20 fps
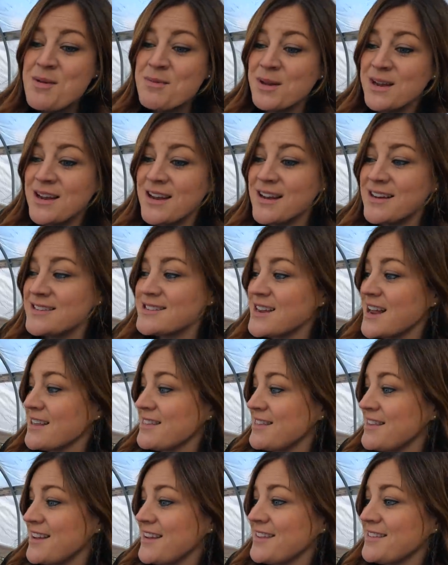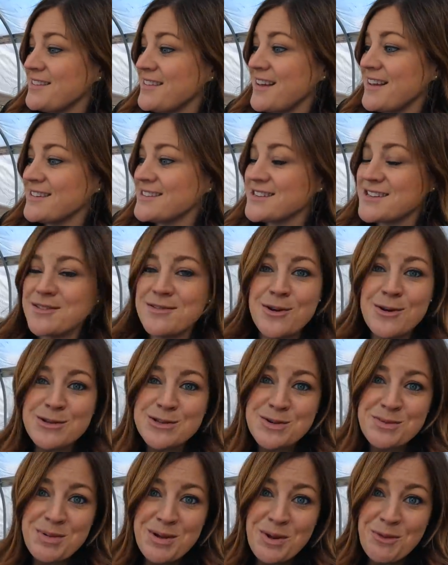because I think that
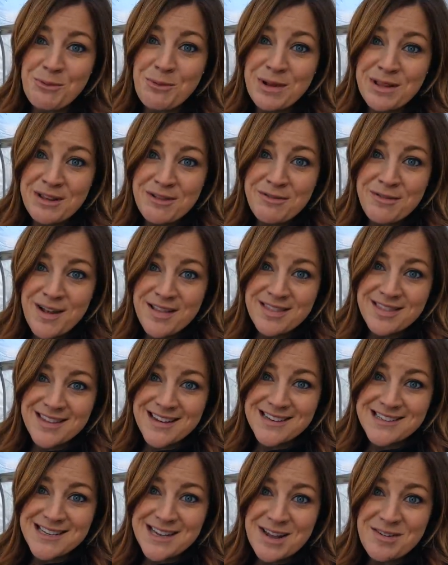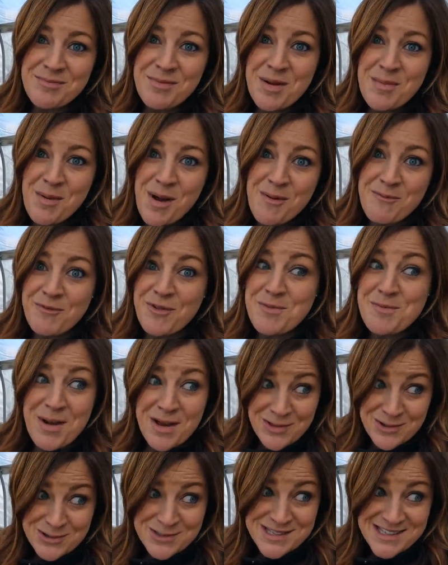those would be a really fun thing to give my mom for
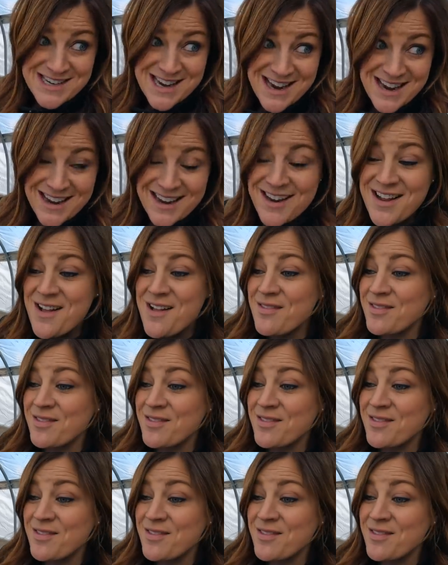Mother's Day.